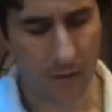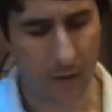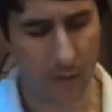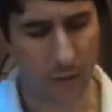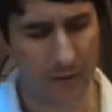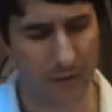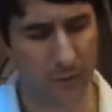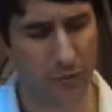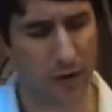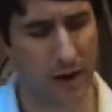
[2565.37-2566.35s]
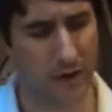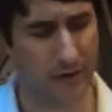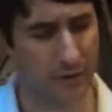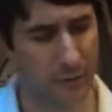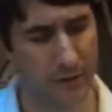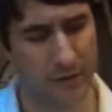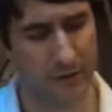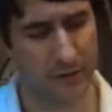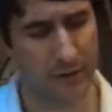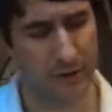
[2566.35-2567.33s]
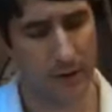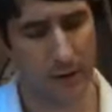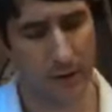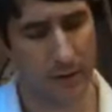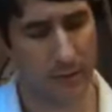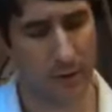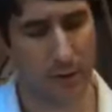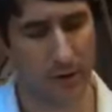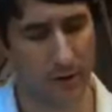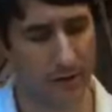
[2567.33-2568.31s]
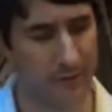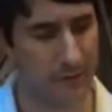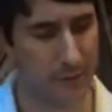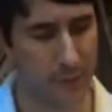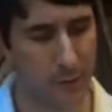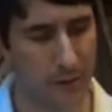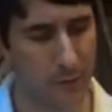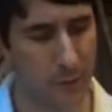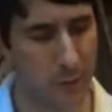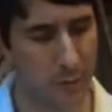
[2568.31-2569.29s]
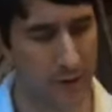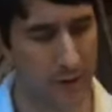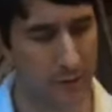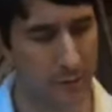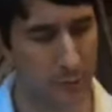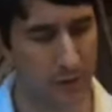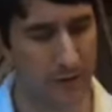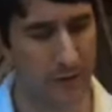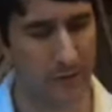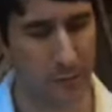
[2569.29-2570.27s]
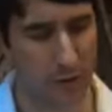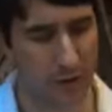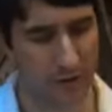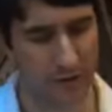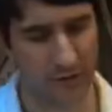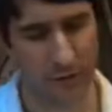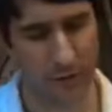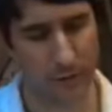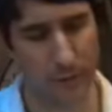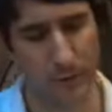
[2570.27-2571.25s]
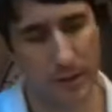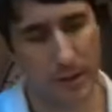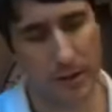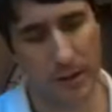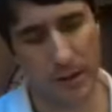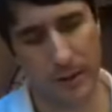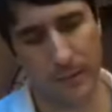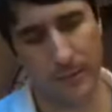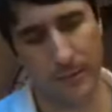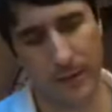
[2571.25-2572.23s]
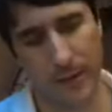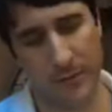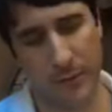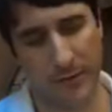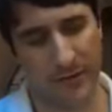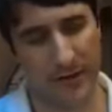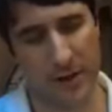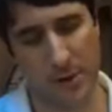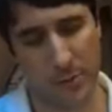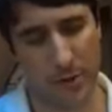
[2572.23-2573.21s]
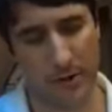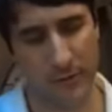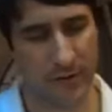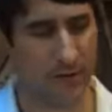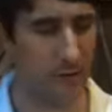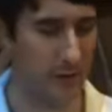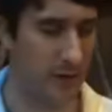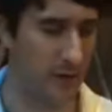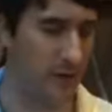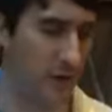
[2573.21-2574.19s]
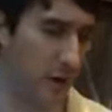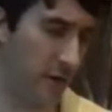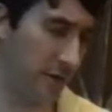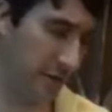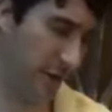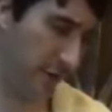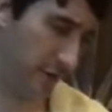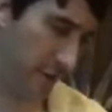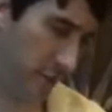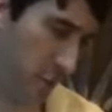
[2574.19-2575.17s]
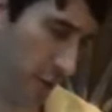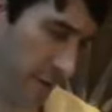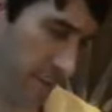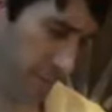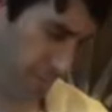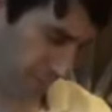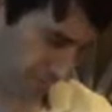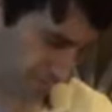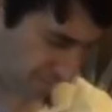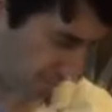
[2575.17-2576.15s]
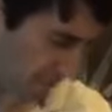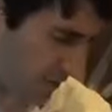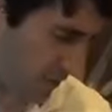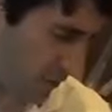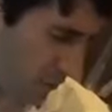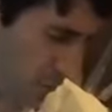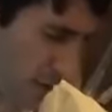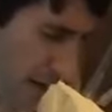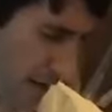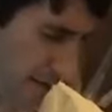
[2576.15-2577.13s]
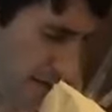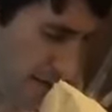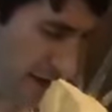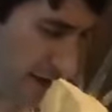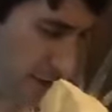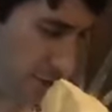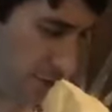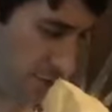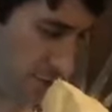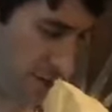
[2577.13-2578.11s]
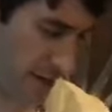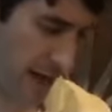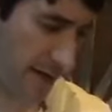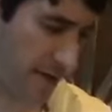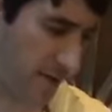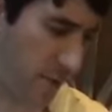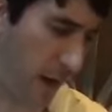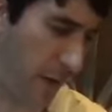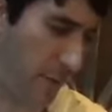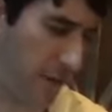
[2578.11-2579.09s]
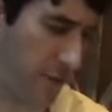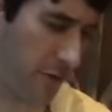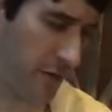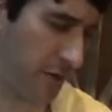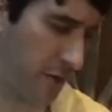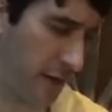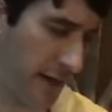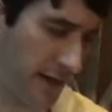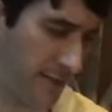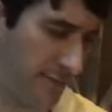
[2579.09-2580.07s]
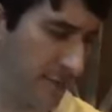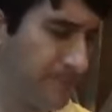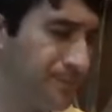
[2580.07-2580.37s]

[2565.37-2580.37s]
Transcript: Father, we just praise you because you hear us every week when we bring these prayers to you. Even with Sierra praying for a new lead guitarist, found someone. Lord, I just thank you. You're connecting the right people in her life.